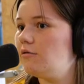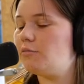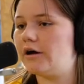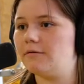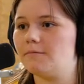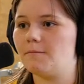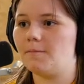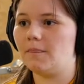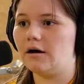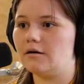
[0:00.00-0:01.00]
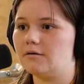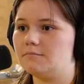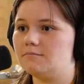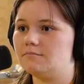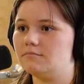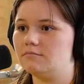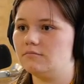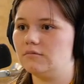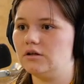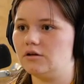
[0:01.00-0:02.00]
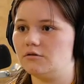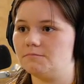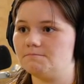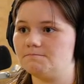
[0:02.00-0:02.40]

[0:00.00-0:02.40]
But, um, you know,